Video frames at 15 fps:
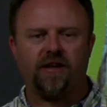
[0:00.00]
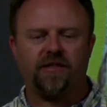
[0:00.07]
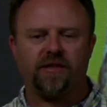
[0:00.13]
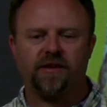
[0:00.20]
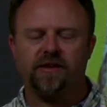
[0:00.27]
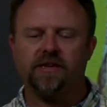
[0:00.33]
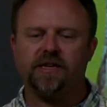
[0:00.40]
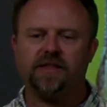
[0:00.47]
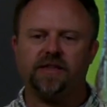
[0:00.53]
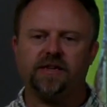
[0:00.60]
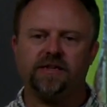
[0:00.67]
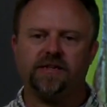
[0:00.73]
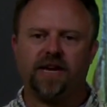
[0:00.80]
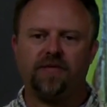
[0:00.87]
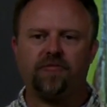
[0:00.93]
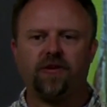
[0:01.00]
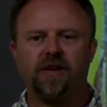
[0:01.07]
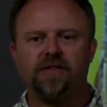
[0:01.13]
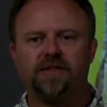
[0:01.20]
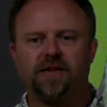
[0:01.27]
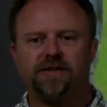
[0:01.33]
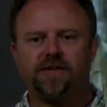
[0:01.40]
in the design
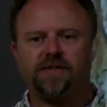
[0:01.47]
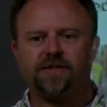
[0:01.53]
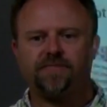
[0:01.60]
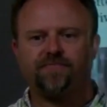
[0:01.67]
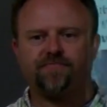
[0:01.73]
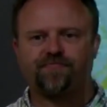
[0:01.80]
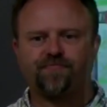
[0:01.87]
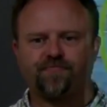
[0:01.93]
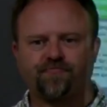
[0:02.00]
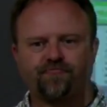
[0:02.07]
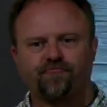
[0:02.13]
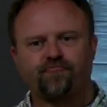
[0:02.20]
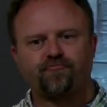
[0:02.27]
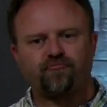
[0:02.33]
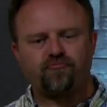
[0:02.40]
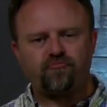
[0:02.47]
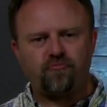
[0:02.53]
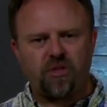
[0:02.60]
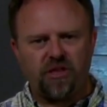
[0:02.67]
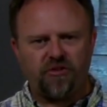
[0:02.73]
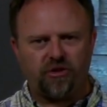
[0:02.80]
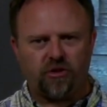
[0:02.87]
process.
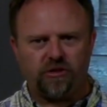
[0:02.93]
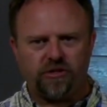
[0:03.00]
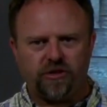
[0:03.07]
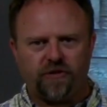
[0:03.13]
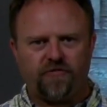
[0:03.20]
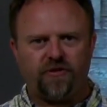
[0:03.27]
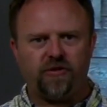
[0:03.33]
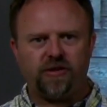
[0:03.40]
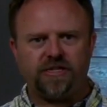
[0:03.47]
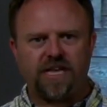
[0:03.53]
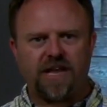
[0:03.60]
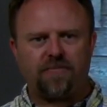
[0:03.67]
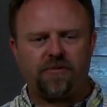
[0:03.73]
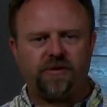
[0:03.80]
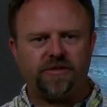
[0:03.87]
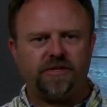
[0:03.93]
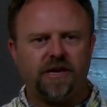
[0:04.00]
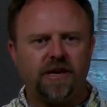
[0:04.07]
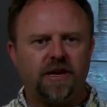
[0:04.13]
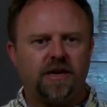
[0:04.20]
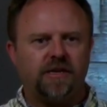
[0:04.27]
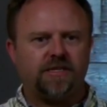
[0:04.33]
So those are a few examples,
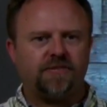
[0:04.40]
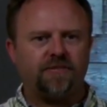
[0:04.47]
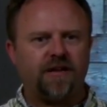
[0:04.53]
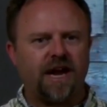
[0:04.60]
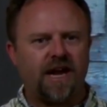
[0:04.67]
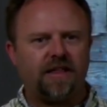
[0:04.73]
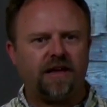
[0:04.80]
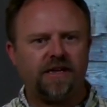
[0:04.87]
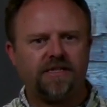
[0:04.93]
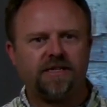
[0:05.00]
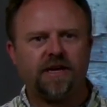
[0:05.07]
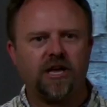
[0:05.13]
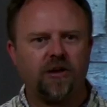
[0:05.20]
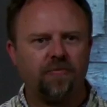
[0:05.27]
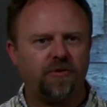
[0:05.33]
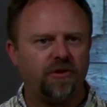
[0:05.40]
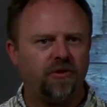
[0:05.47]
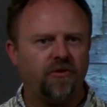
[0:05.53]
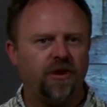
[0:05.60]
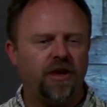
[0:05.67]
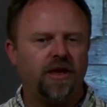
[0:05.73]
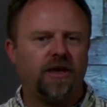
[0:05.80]
some guidelines to help
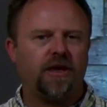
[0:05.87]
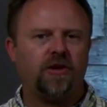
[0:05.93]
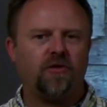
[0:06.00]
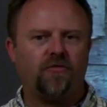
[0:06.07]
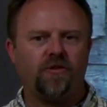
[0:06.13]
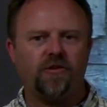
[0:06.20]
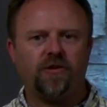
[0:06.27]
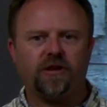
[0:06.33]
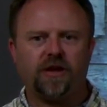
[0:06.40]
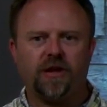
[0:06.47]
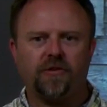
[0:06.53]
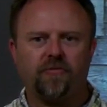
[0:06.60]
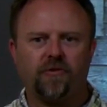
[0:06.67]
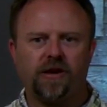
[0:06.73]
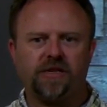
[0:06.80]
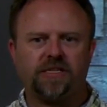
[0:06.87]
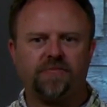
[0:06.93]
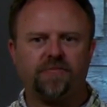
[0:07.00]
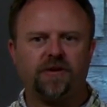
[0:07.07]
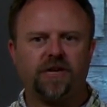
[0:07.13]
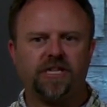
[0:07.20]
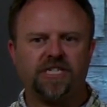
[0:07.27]
you, and hopefully you can write
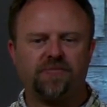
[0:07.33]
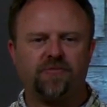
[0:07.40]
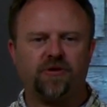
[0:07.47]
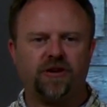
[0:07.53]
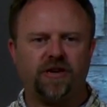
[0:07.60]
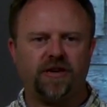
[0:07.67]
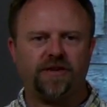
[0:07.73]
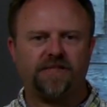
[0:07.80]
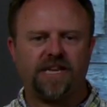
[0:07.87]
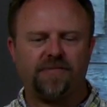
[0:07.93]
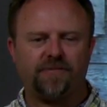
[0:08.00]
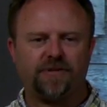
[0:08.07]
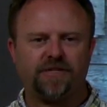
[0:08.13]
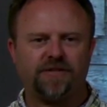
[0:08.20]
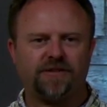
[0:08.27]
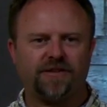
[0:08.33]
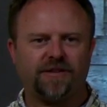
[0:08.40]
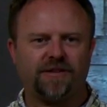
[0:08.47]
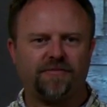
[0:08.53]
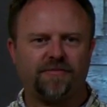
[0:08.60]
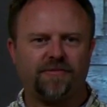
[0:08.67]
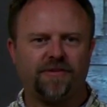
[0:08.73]
some customer need statements
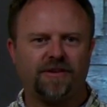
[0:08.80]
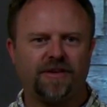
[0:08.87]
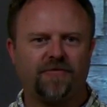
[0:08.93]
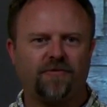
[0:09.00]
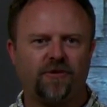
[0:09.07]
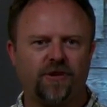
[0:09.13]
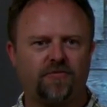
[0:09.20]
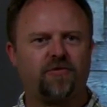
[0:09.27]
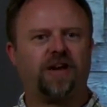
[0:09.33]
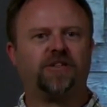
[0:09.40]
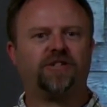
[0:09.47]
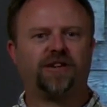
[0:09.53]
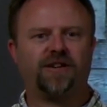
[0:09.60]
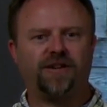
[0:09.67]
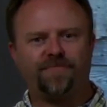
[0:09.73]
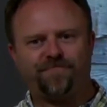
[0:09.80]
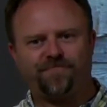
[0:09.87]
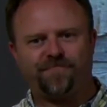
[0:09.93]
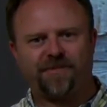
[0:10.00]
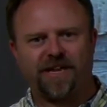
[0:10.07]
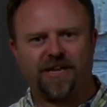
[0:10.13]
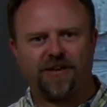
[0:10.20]
for your project.
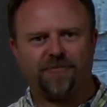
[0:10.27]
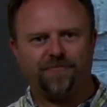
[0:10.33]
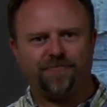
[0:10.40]
Thank you.